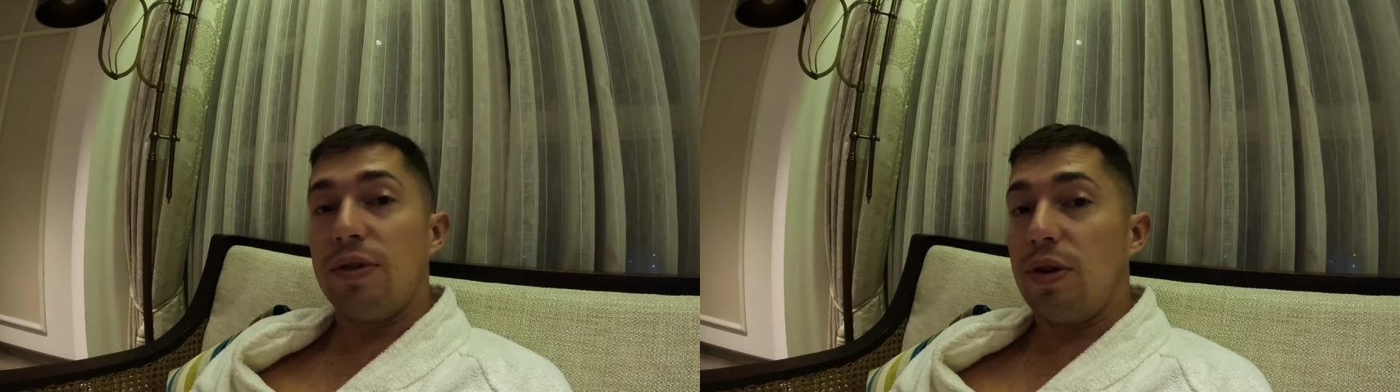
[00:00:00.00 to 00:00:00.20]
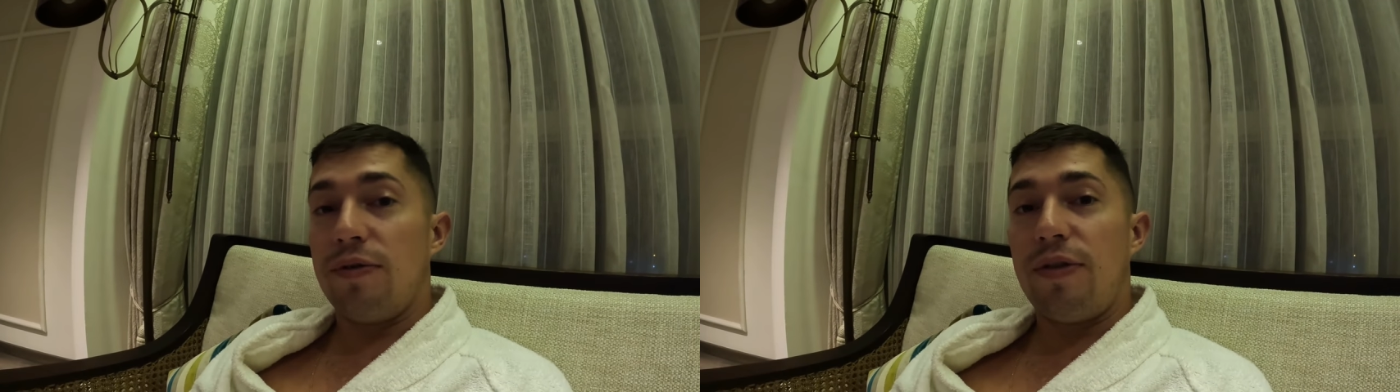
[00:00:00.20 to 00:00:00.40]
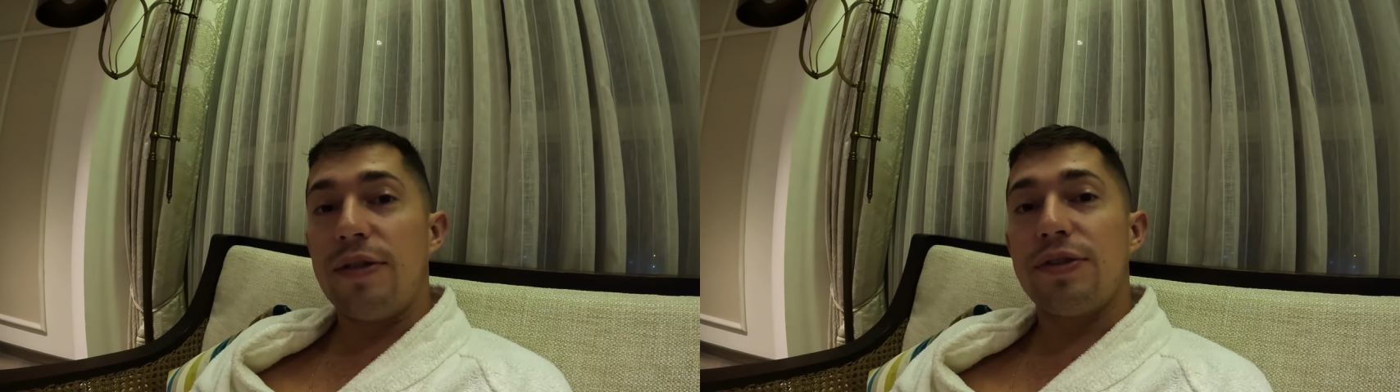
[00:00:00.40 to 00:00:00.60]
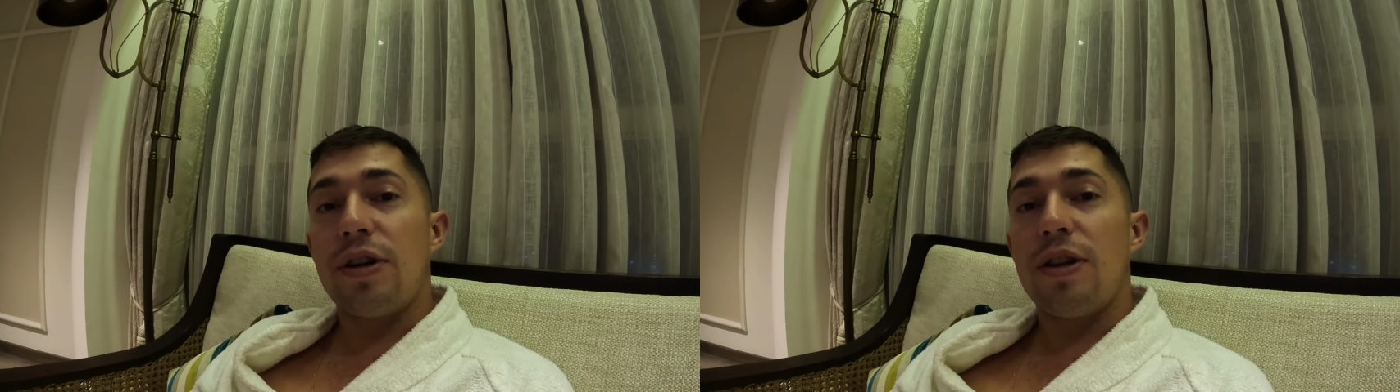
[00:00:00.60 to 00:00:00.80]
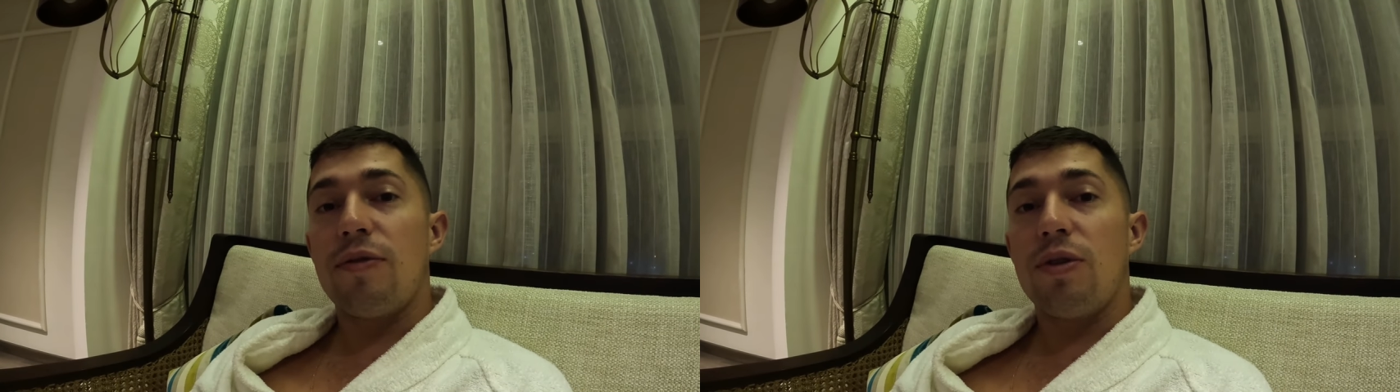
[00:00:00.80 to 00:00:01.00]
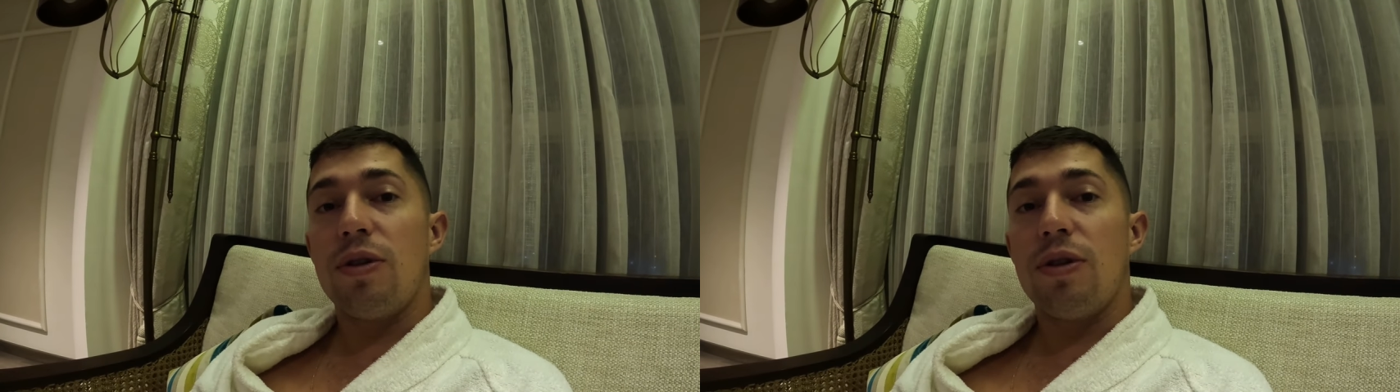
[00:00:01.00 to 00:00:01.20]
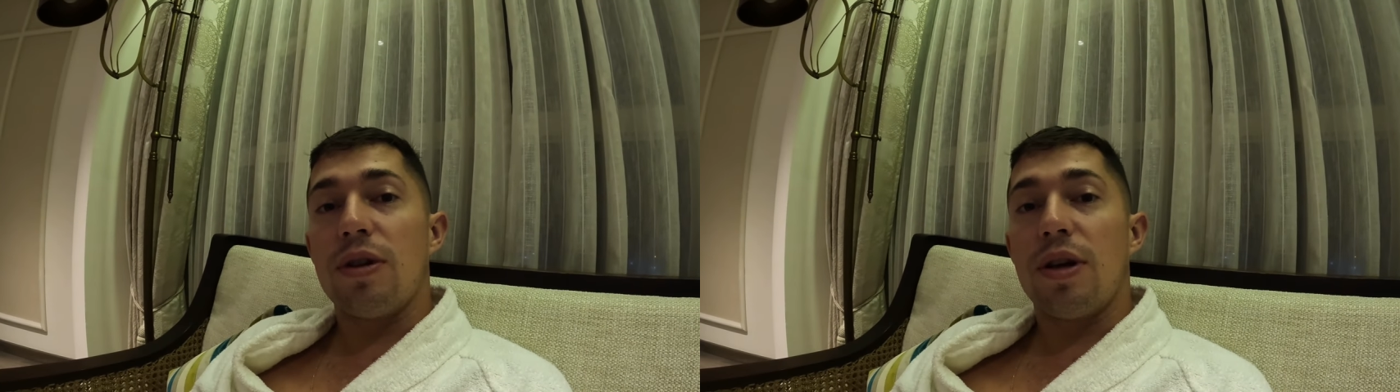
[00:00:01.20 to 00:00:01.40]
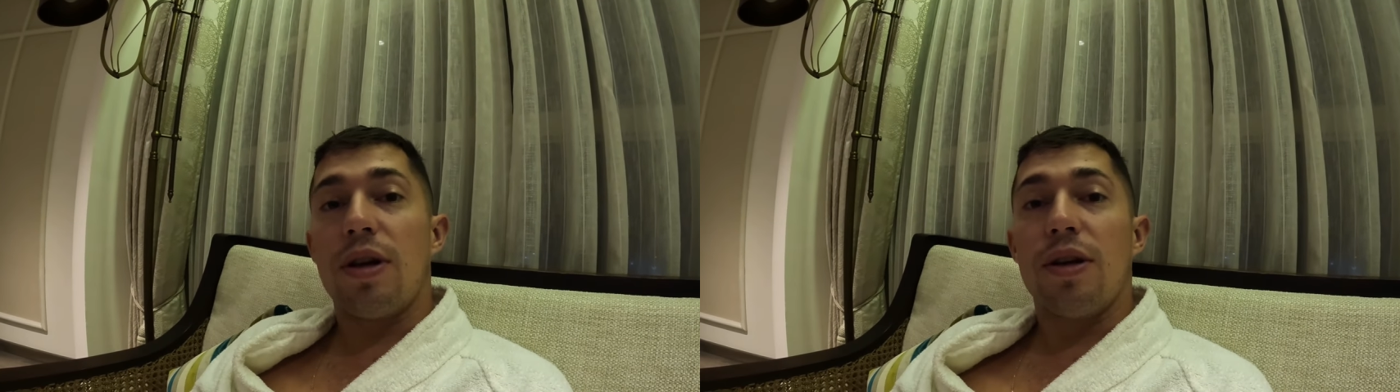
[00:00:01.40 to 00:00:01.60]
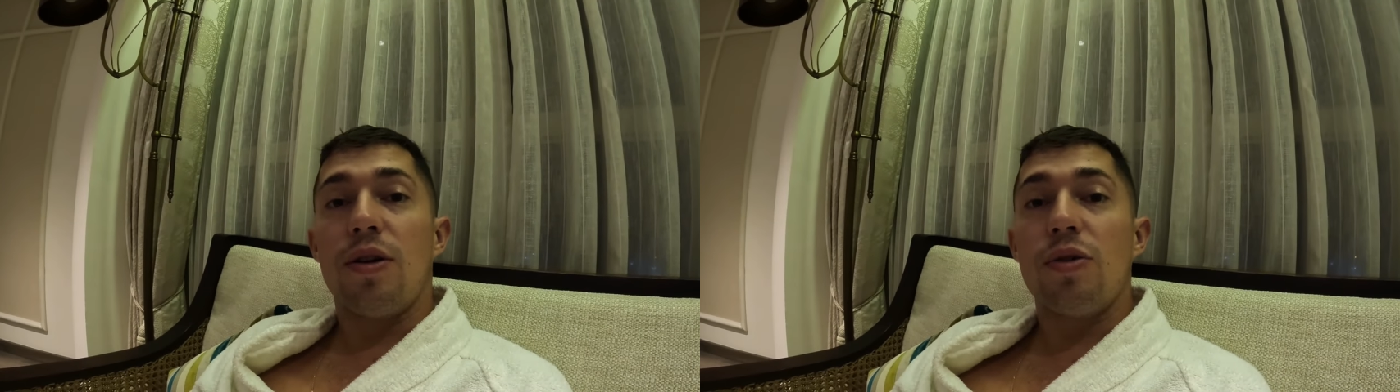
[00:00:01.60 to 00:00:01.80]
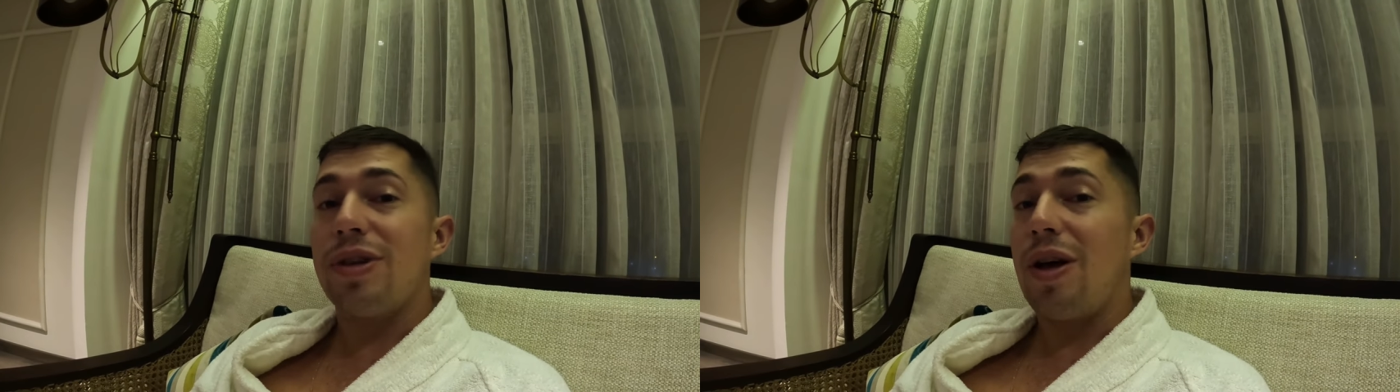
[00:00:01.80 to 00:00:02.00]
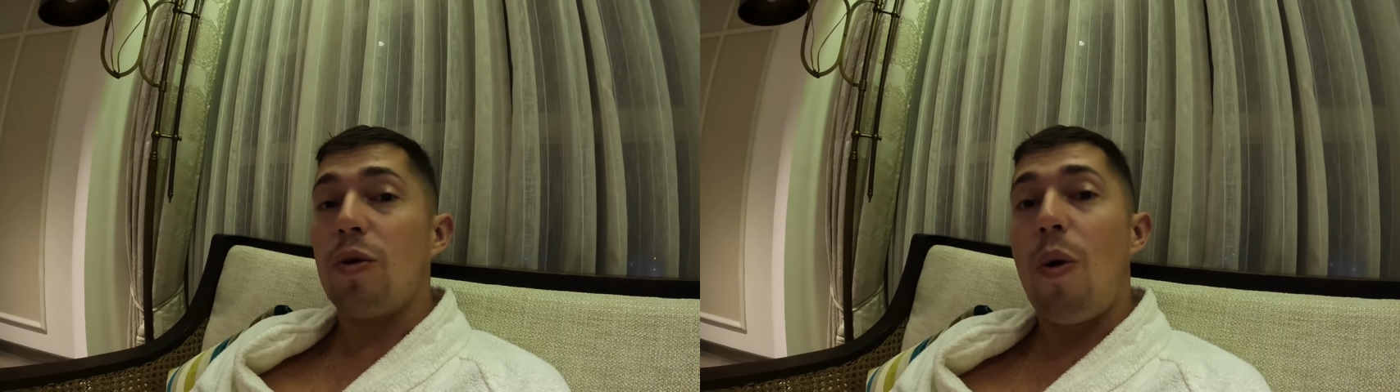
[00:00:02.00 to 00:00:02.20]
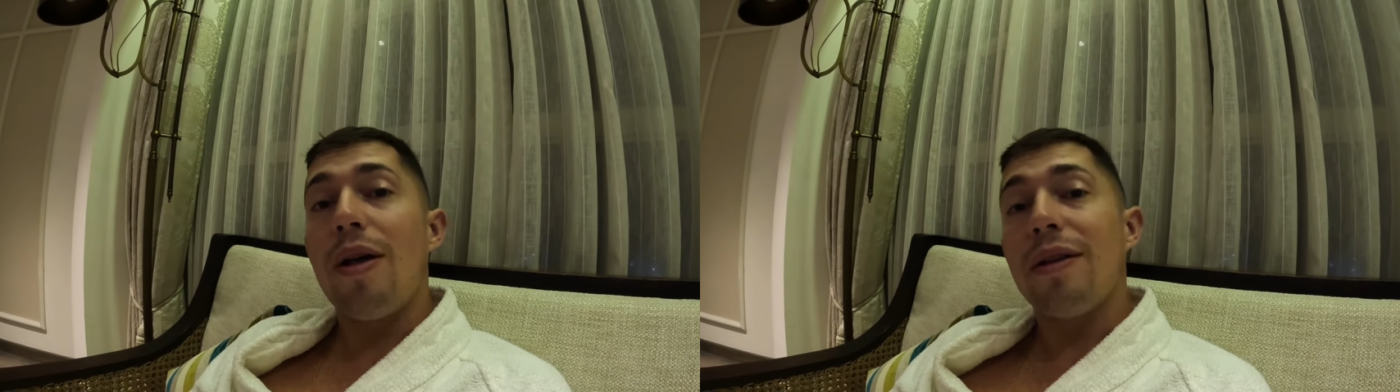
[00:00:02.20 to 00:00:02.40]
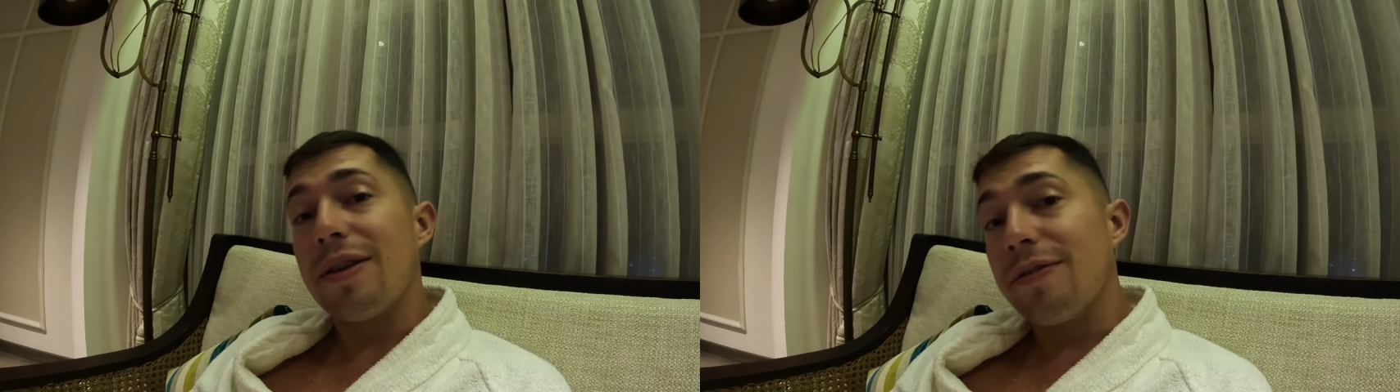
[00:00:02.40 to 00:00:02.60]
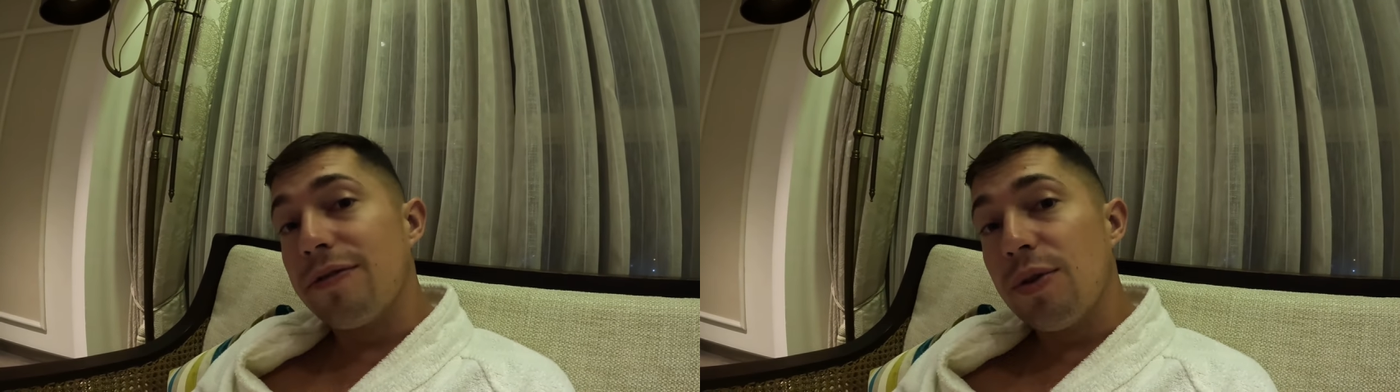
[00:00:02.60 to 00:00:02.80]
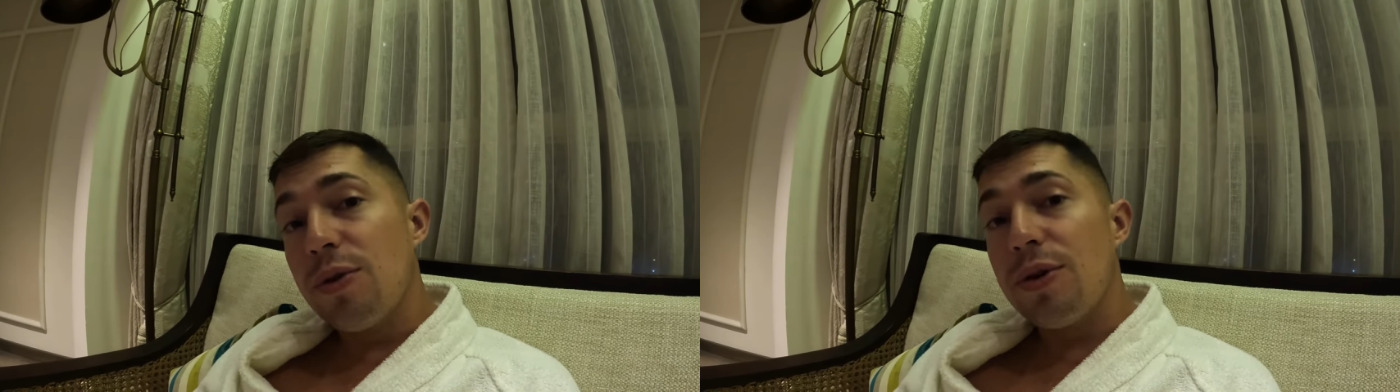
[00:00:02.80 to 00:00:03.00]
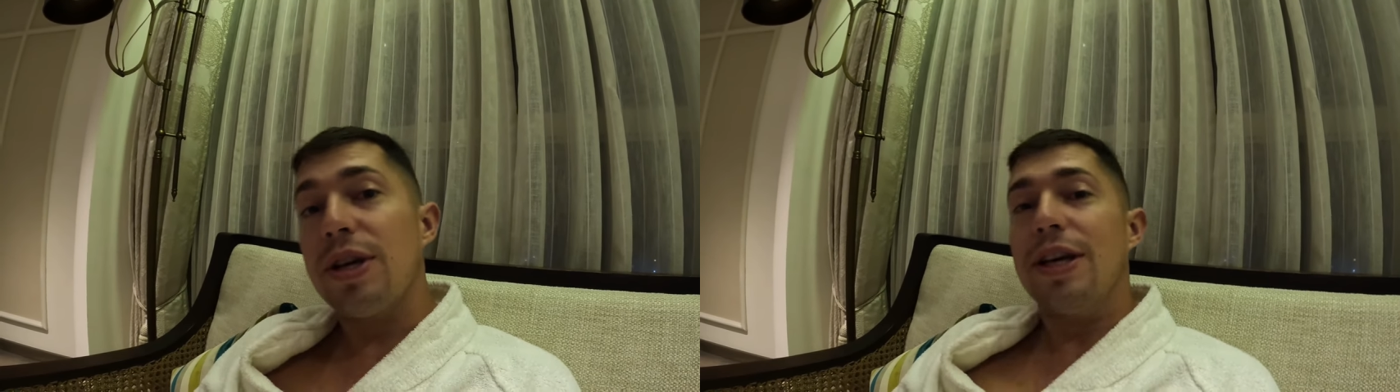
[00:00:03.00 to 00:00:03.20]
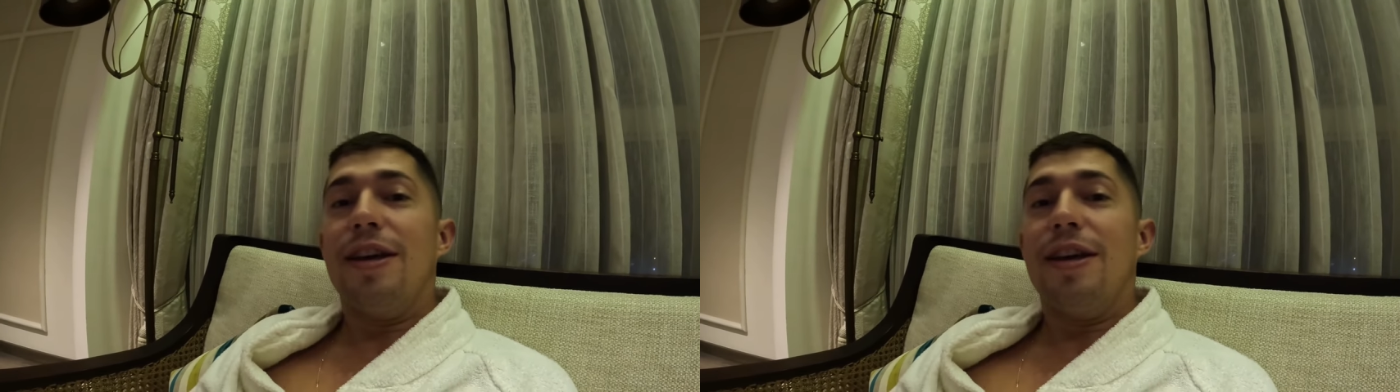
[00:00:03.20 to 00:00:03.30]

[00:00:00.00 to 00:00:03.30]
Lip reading: you know, five-star level hotel quality food.